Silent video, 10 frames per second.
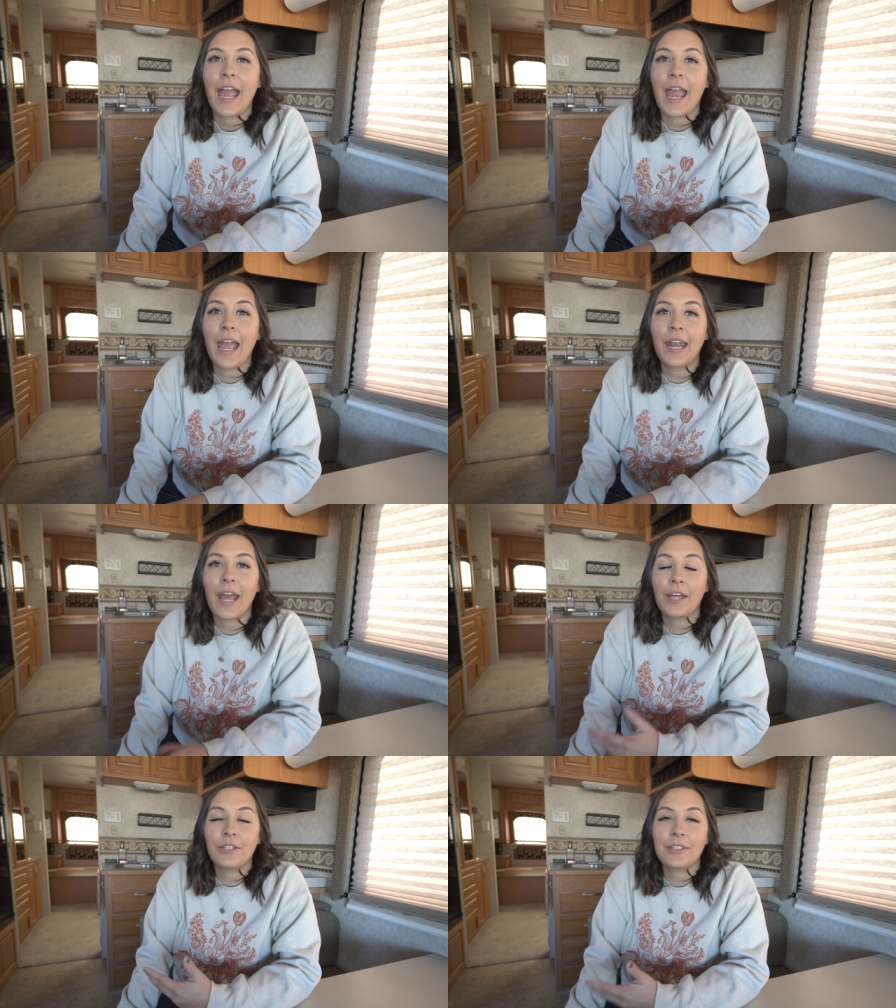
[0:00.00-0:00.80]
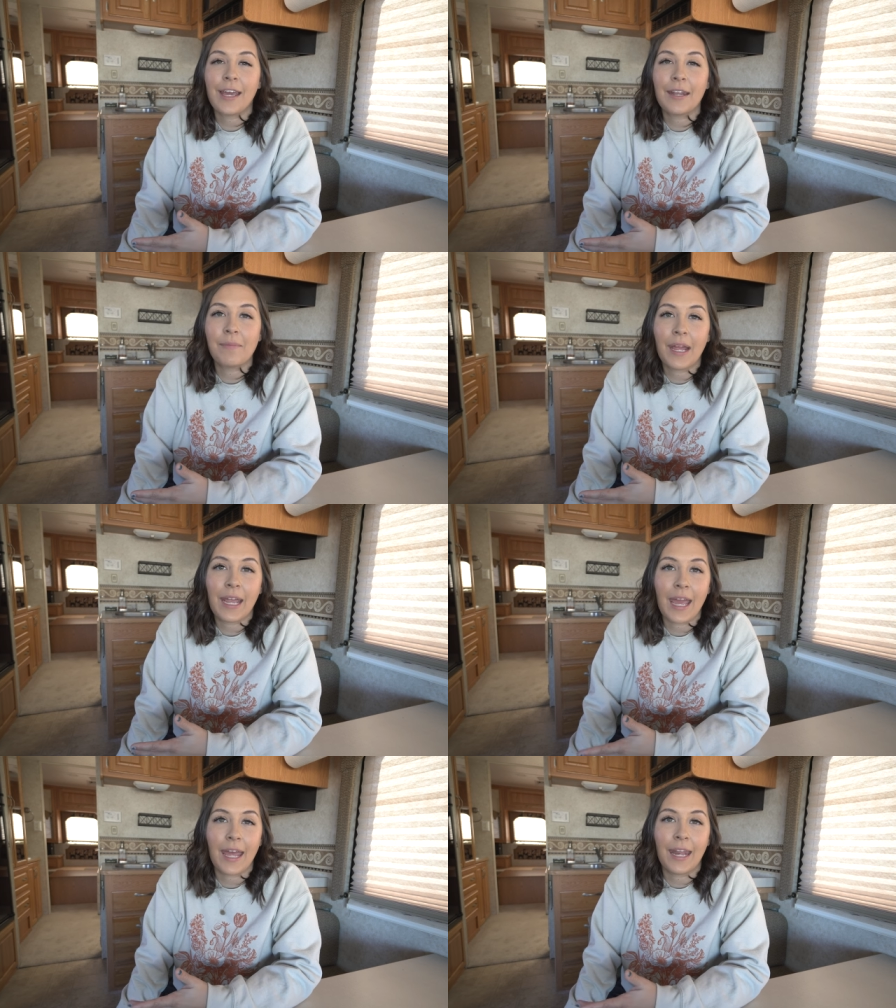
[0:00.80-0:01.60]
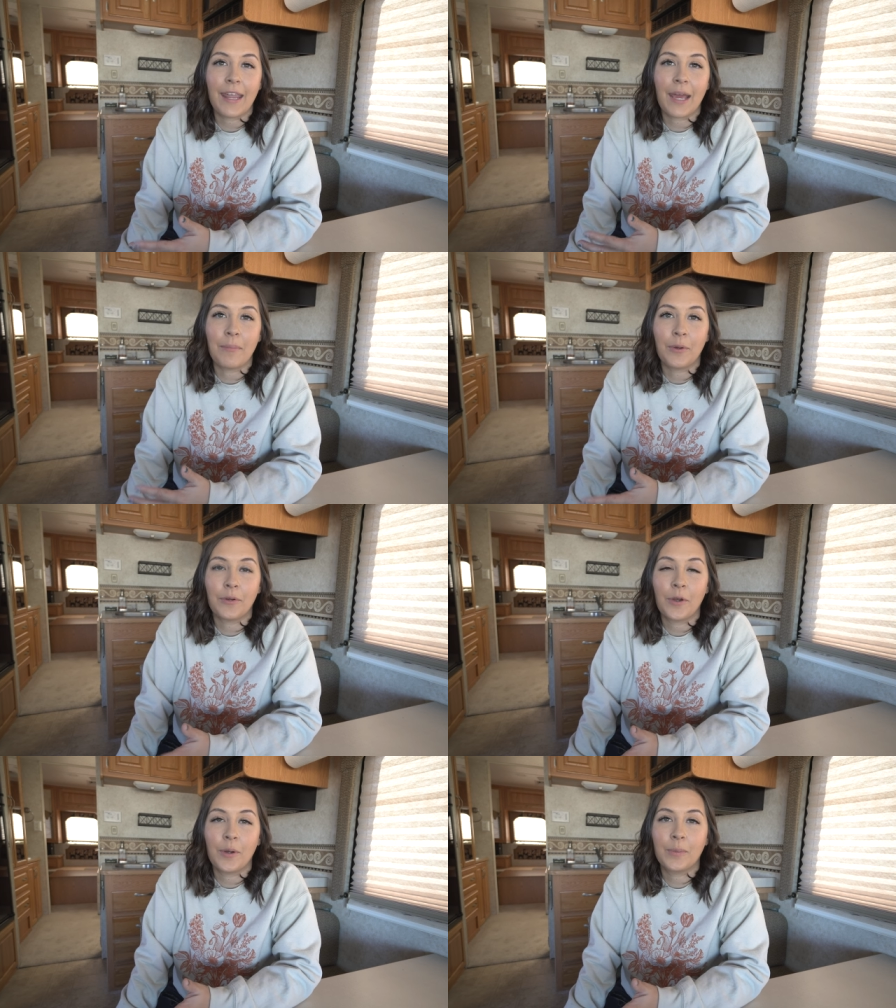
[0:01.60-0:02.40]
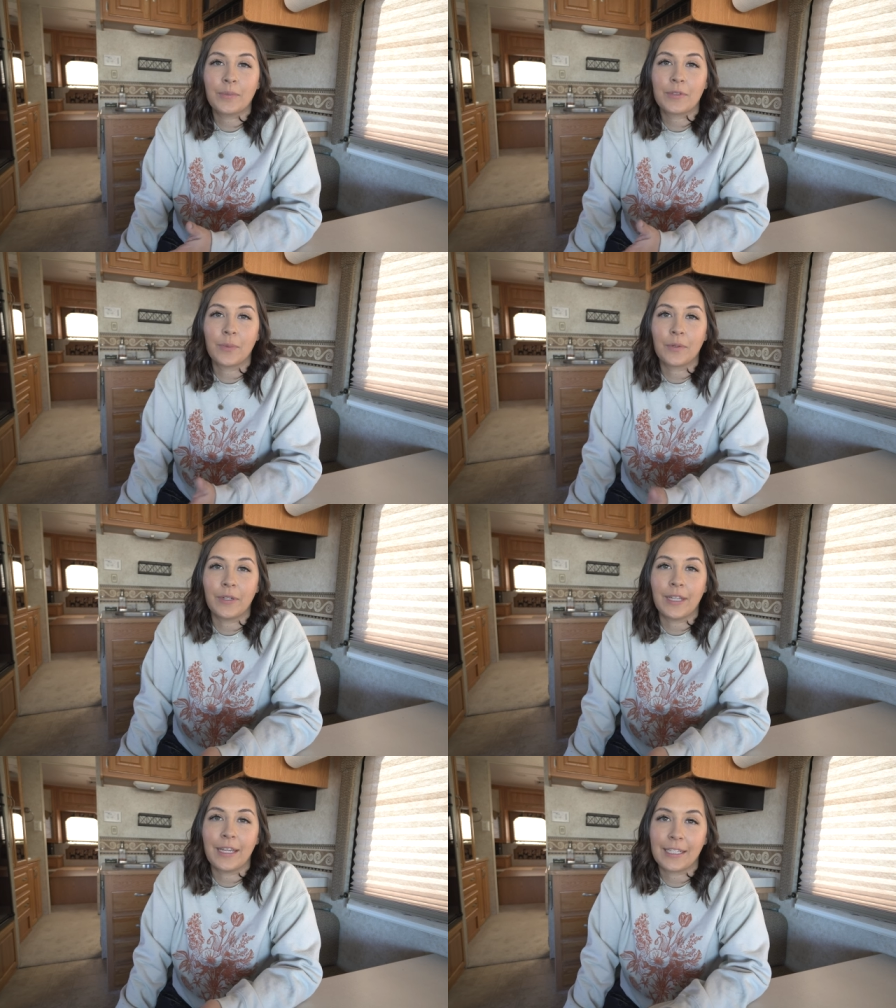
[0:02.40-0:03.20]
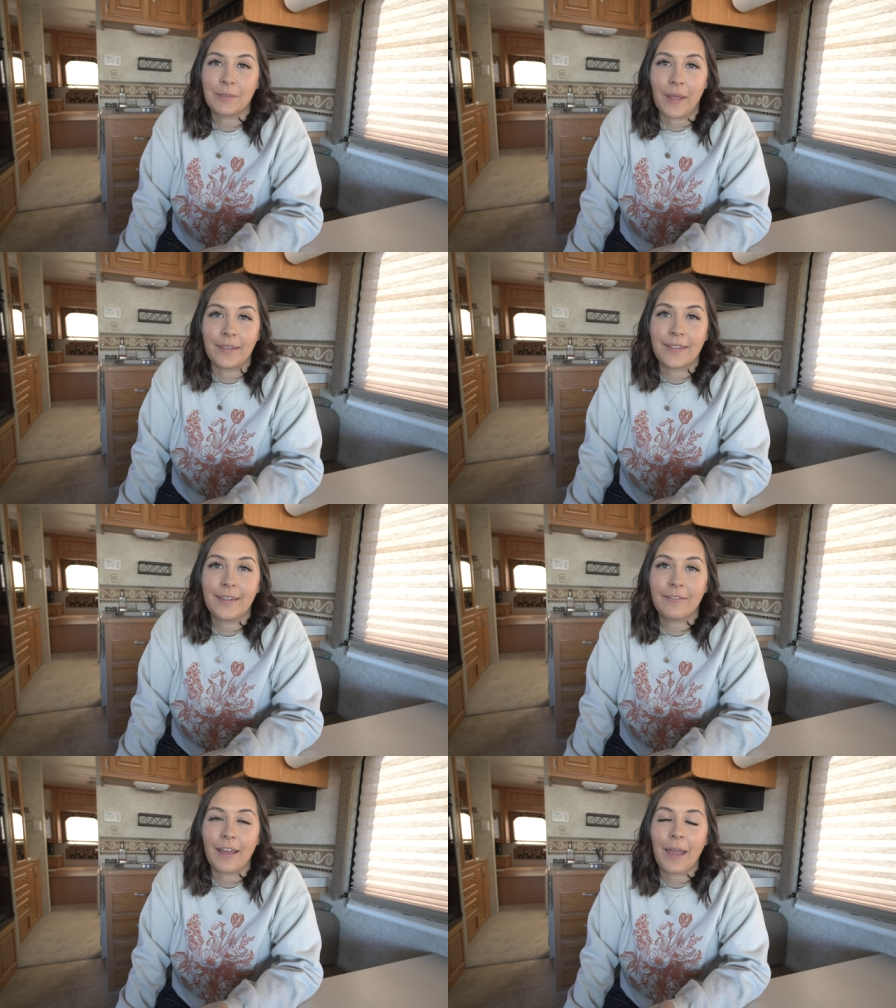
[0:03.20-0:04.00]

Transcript: And I just had in my head that motorhomes were really expensive.